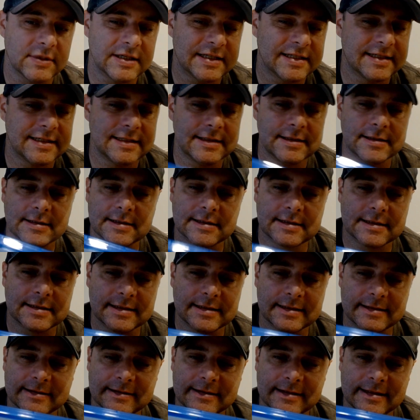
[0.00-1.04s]
but it's just,
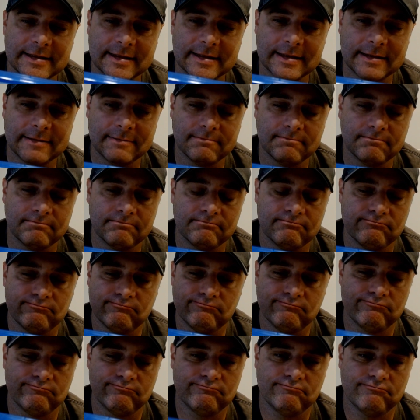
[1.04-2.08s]
it
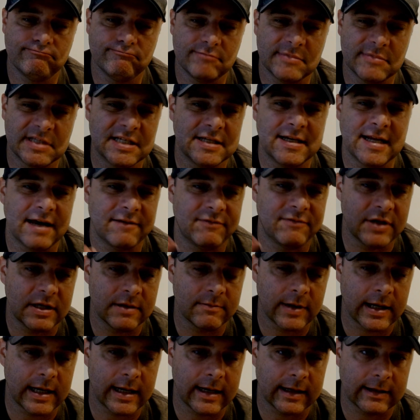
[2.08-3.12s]
didn't have the
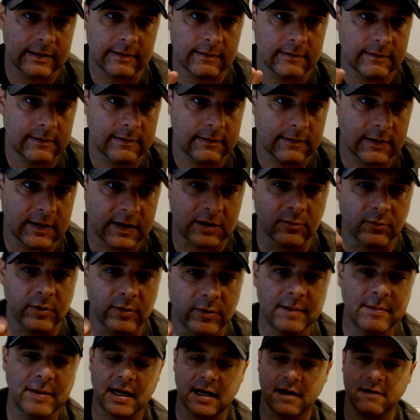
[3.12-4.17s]
impact. Like the
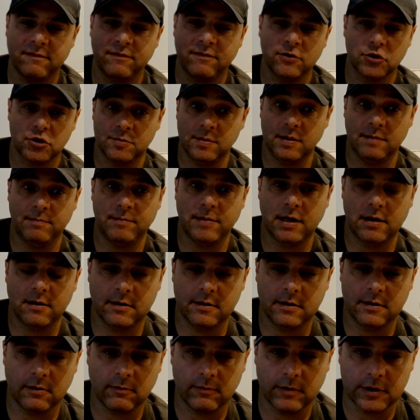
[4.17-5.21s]
remake, I feel, should be better
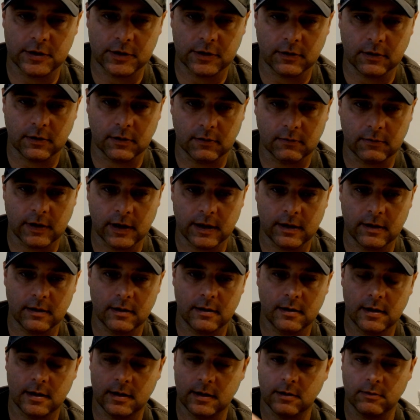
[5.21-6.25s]
than the original, right?
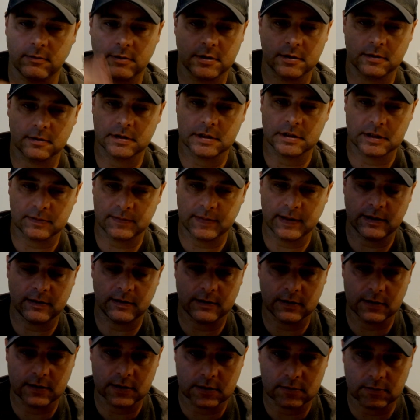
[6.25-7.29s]
And the original is just better
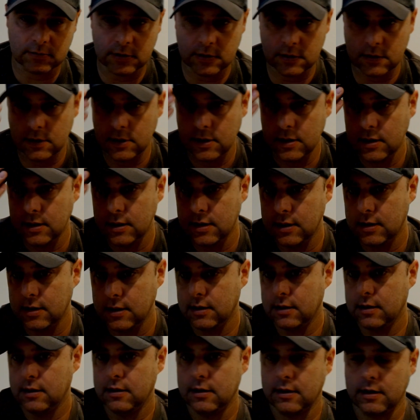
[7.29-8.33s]
than this one.
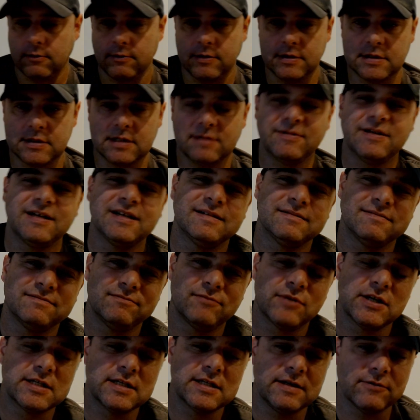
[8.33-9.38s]
Like
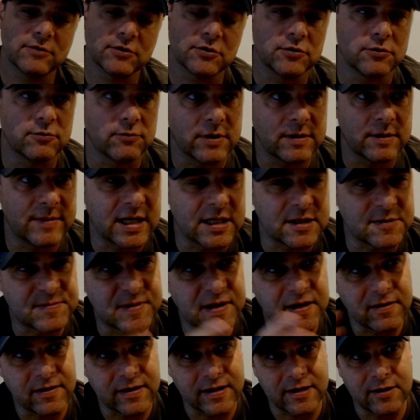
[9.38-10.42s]
Resident Evil 2 remake's
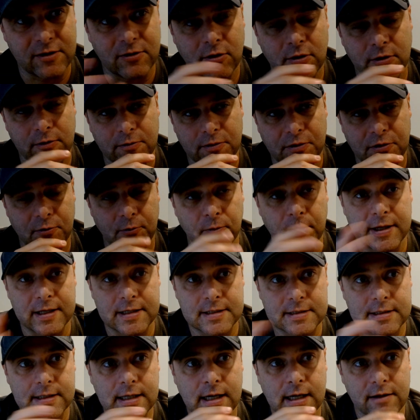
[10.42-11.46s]
better. I could argue 3
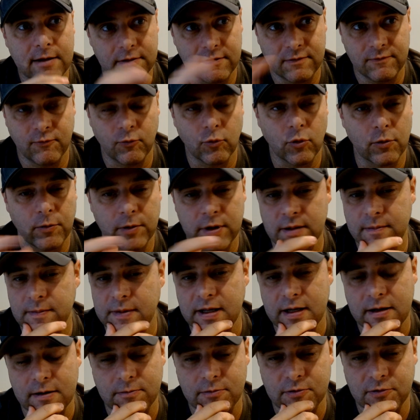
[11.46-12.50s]
is not. The 4
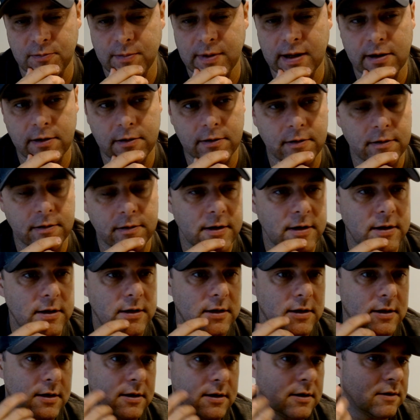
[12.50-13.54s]
remake was better.
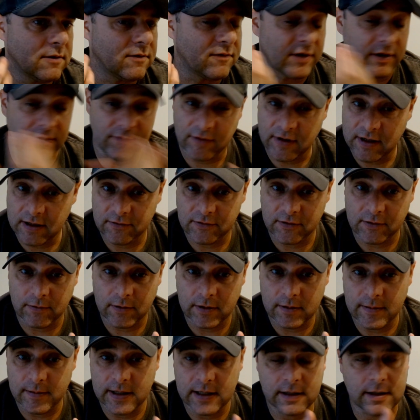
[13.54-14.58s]
The Final Fantasy
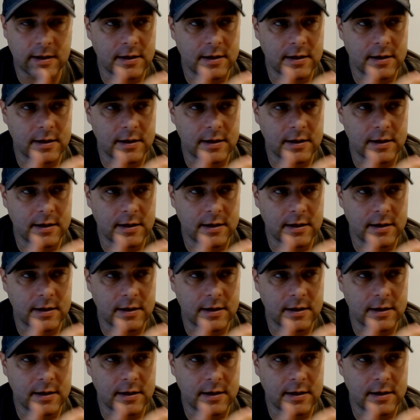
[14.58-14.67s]
remake